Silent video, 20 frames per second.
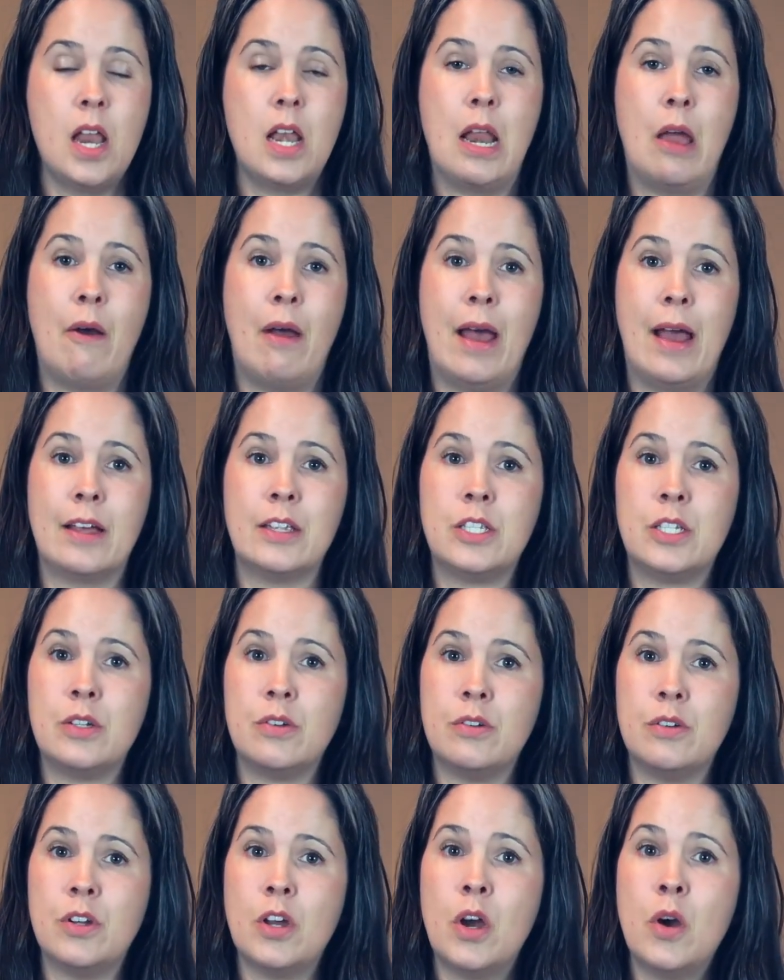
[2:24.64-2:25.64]
Now, as
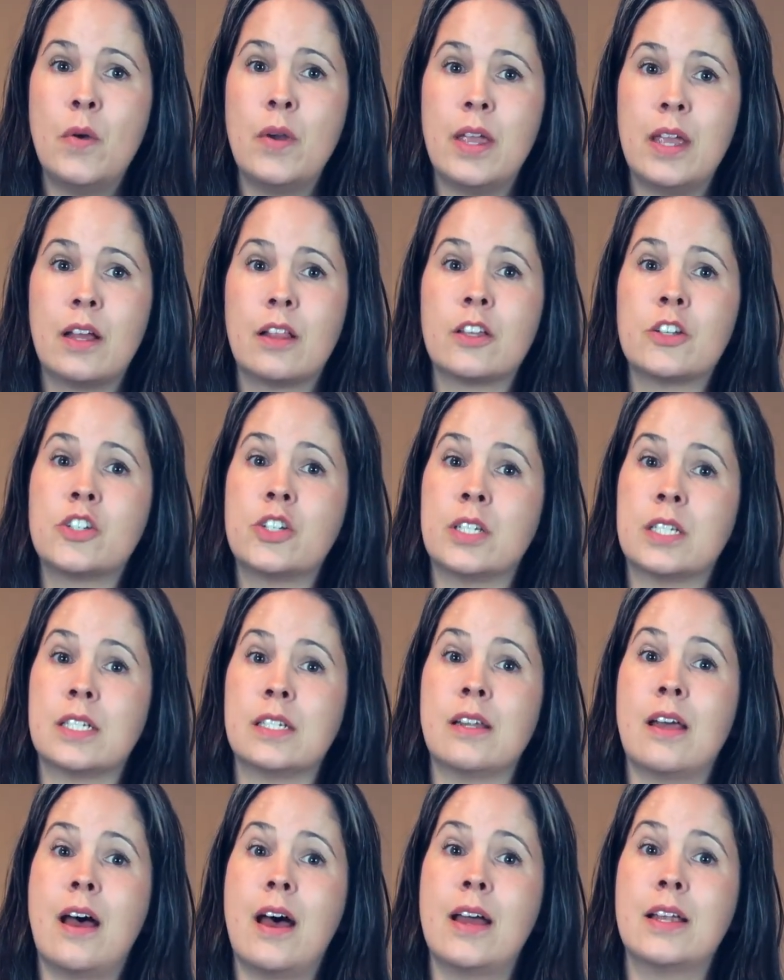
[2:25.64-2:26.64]
you know, English is
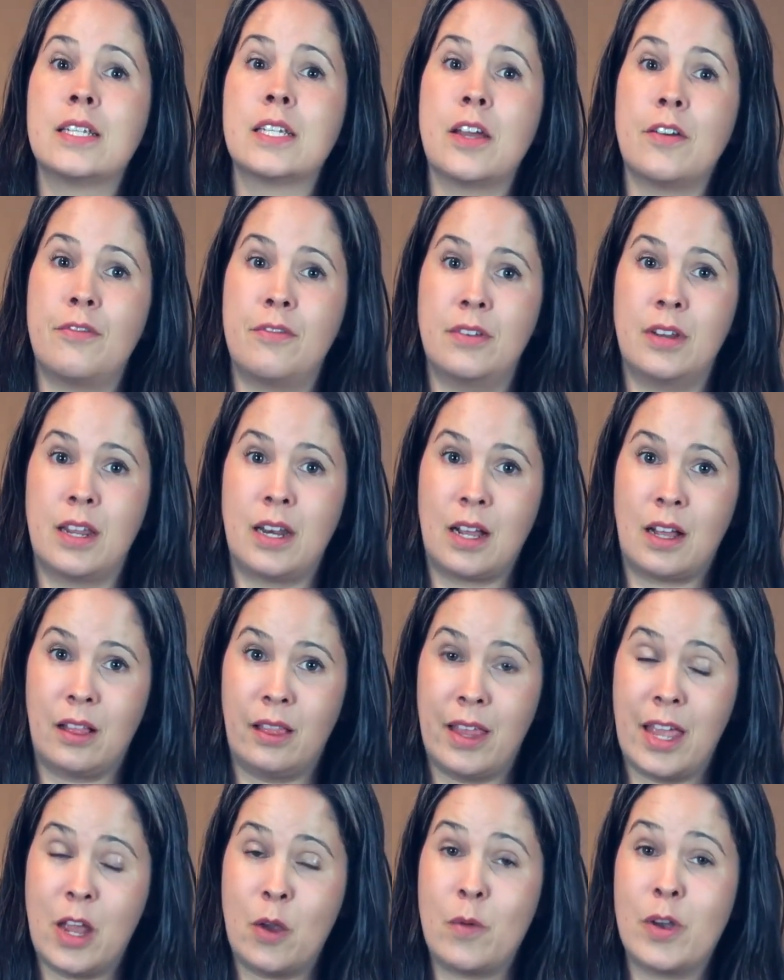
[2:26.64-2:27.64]
not a phonetic
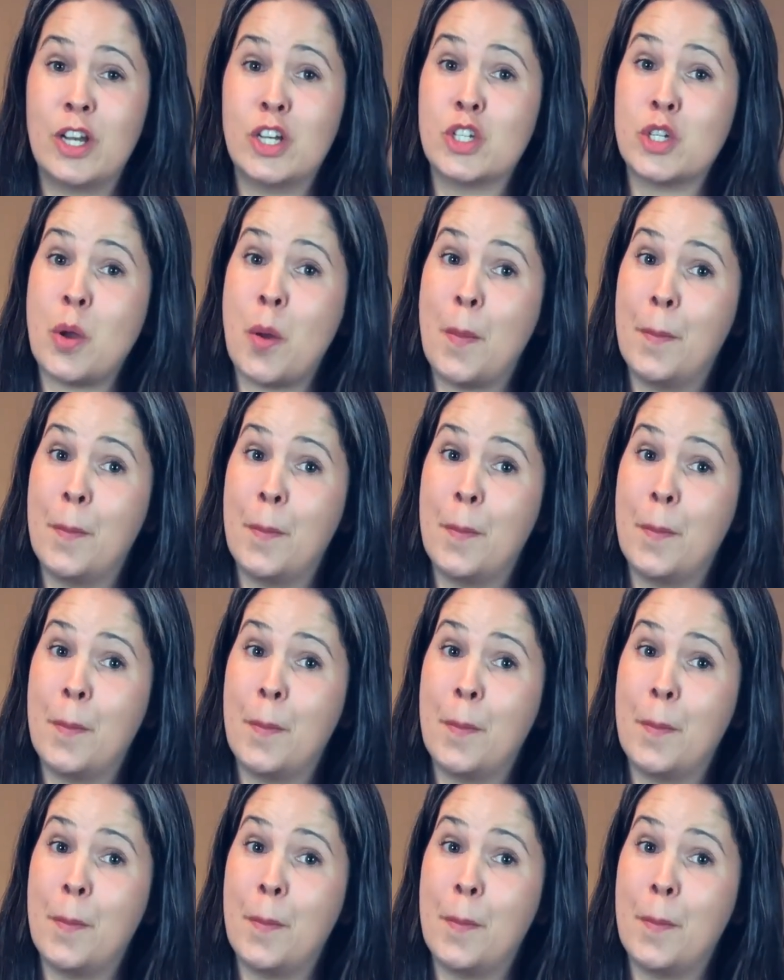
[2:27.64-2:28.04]
language,